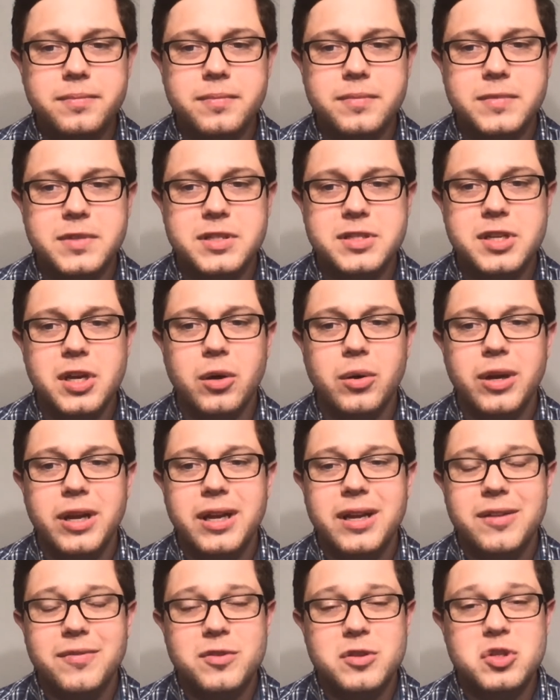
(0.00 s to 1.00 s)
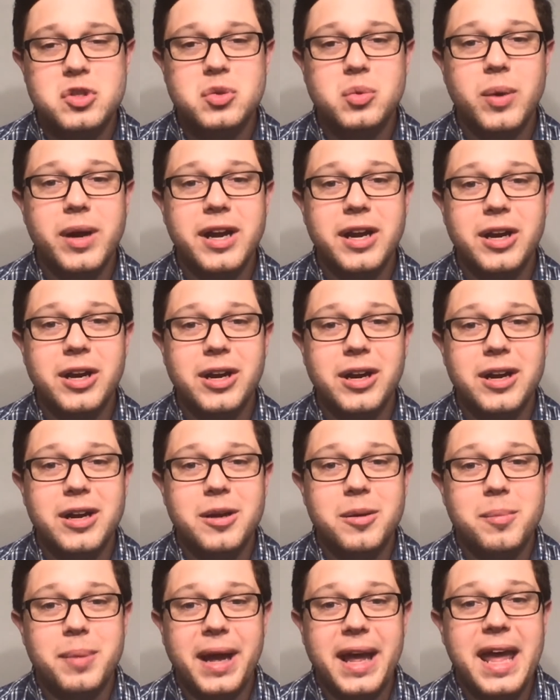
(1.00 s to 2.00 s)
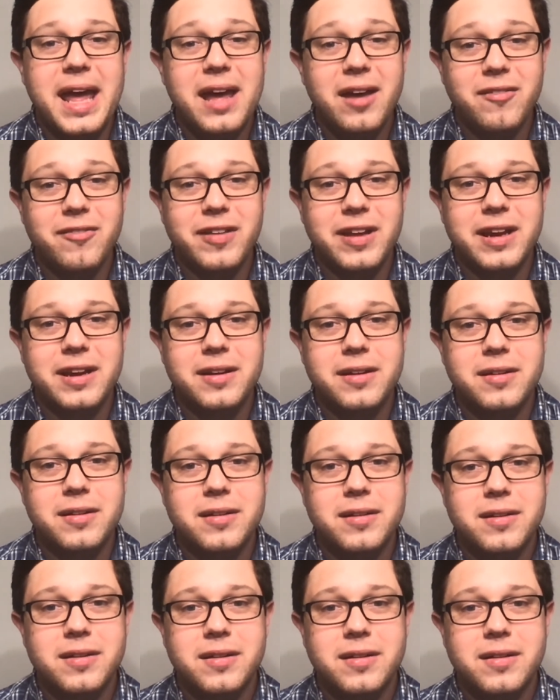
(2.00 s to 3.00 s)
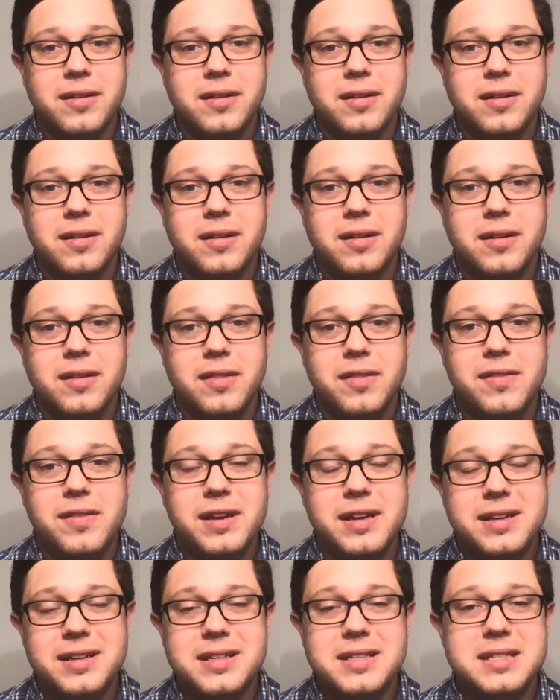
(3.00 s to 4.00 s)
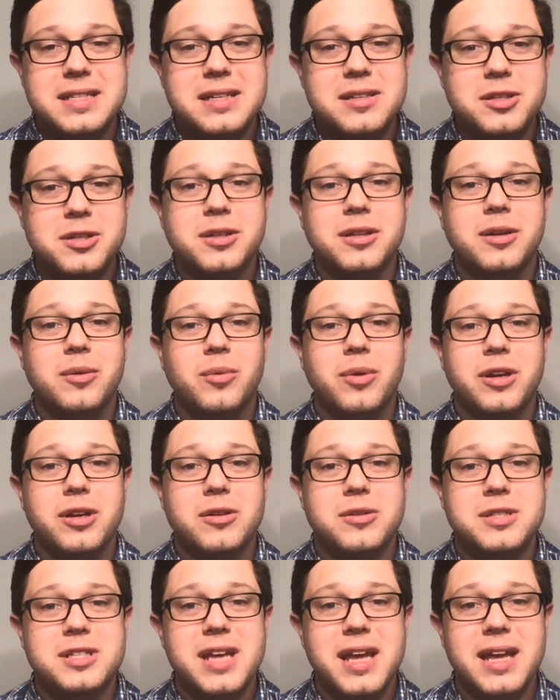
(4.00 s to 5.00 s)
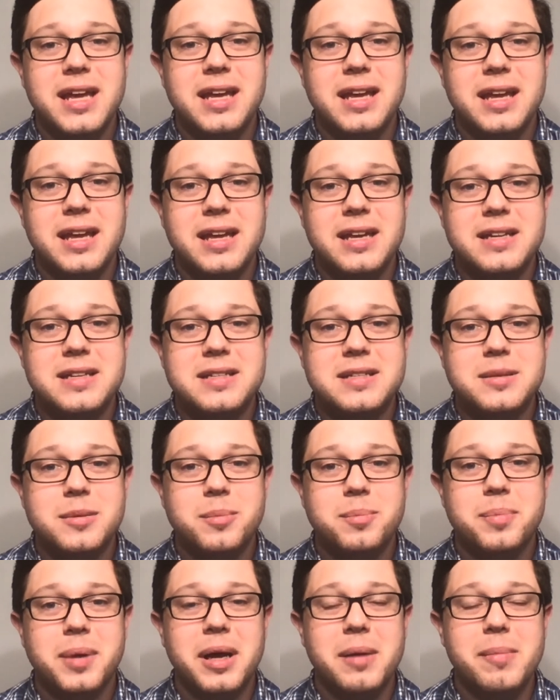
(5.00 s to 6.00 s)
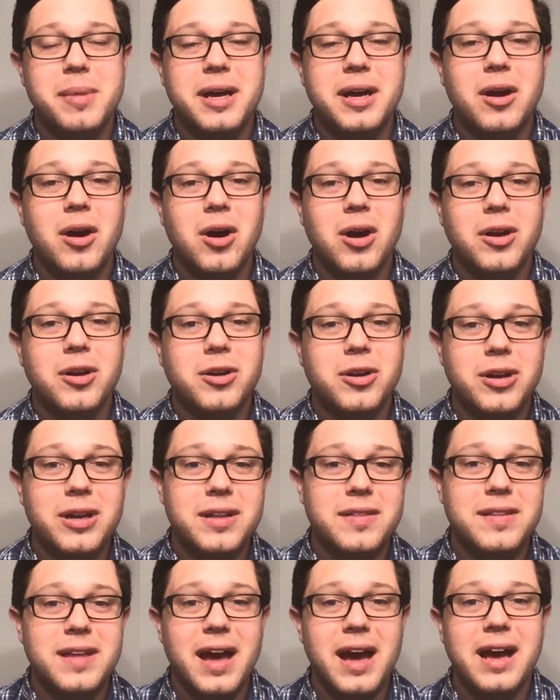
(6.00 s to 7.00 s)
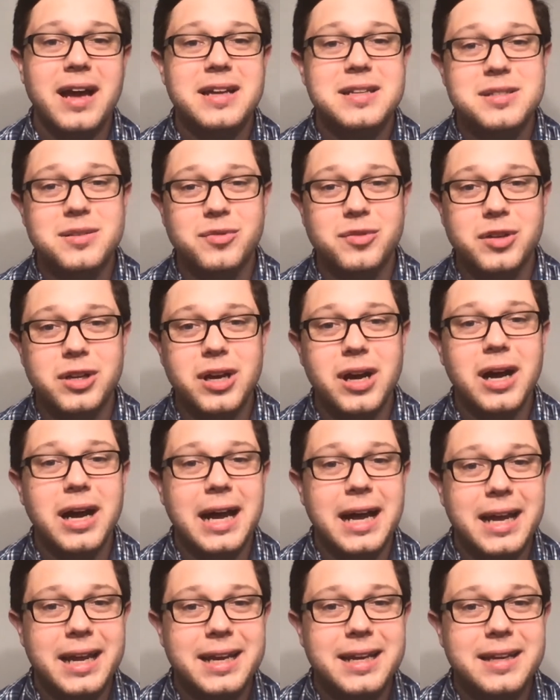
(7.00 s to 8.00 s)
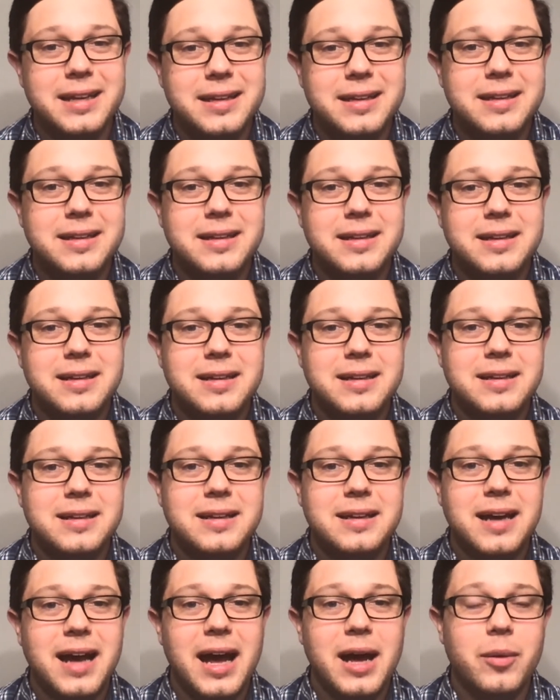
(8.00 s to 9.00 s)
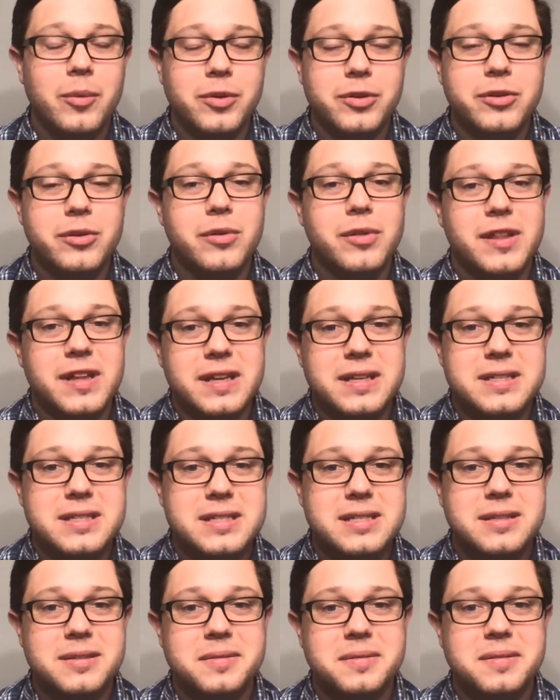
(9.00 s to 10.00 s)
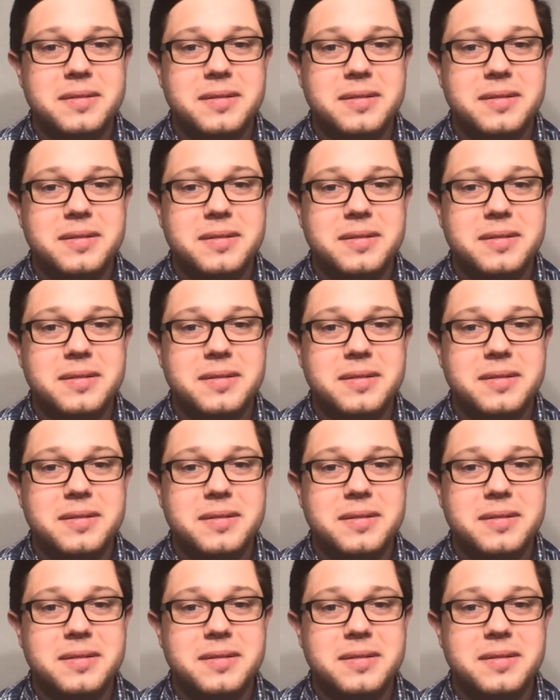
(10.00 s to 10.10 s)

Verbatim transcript: And so, if you swear by heaven, then essentially what you're saying is by my honor in the eyes of God, I will do this.